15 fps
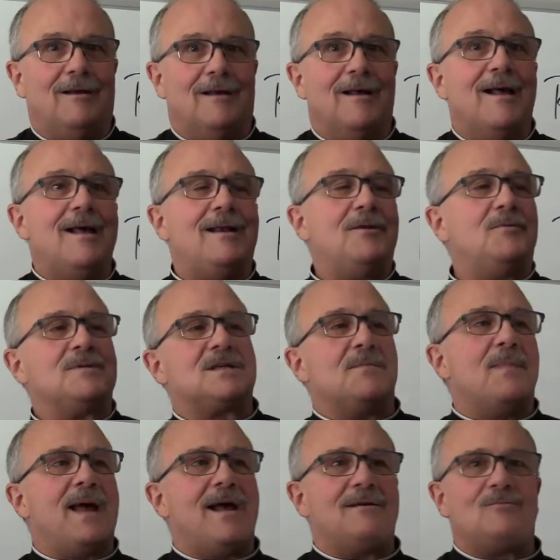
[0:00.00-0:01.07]
And it was a
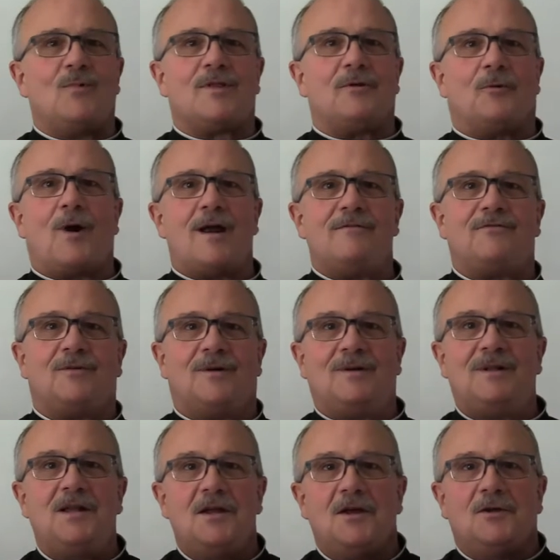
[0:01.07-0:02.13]
man with a
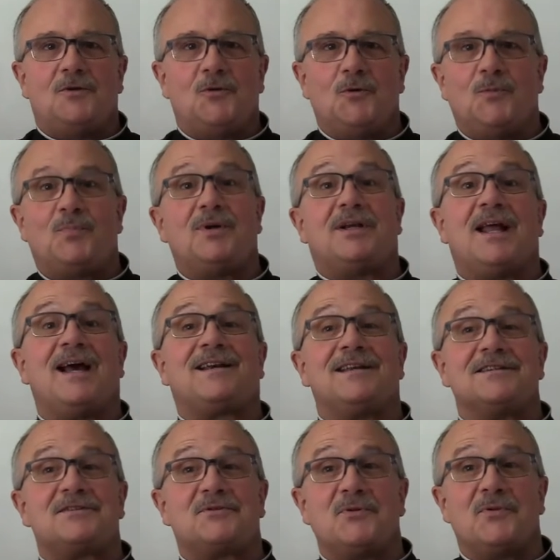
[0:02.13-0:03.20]
rifle to protect
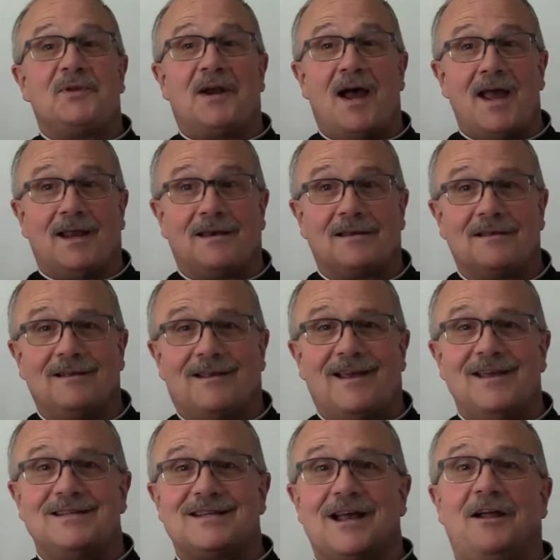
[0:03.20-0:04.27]
us through the night in
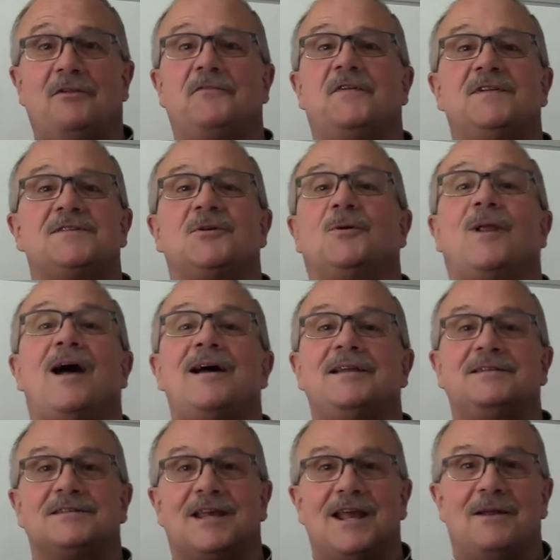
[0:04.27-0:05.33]
case elephants or
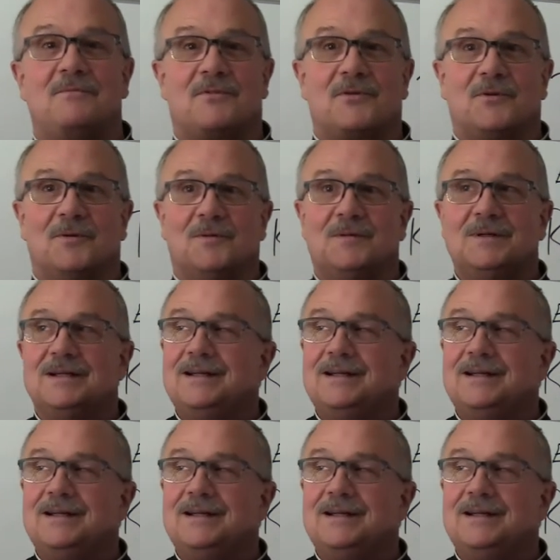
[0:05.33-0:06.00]
lions came through.